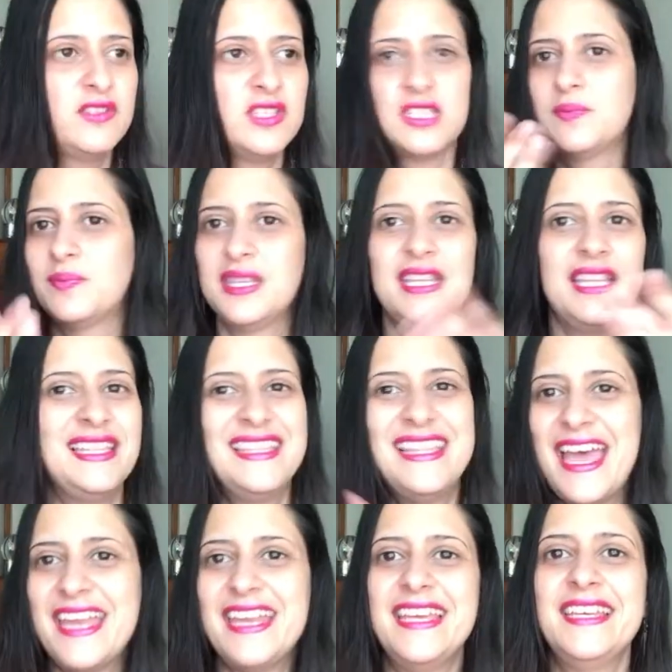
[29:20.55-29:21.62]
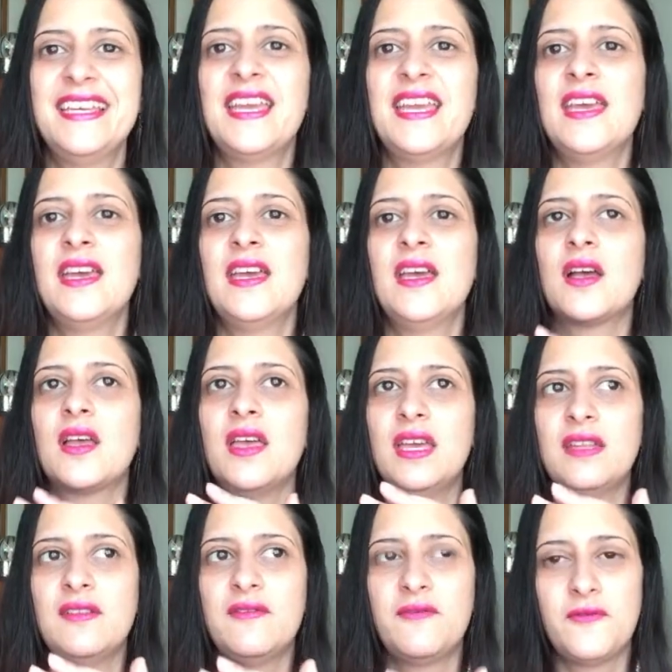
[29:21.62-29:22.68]
I've just been letting
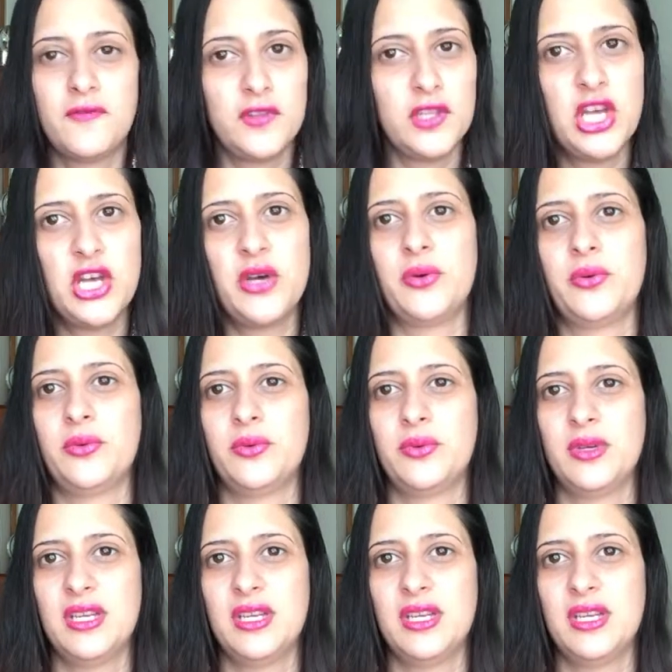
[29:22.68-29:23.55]
it flow.